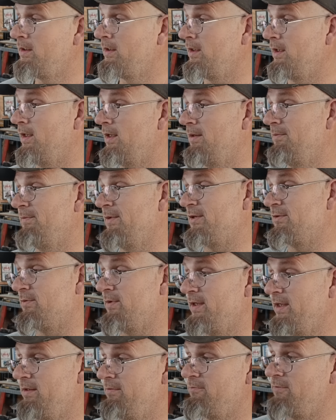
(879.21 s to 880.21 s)

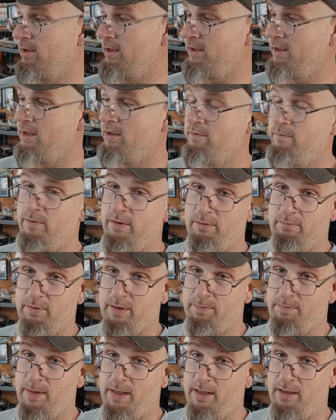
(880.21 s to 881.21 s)
between running over it with a
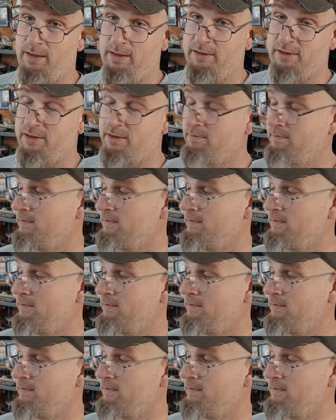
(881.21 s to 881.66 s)
polish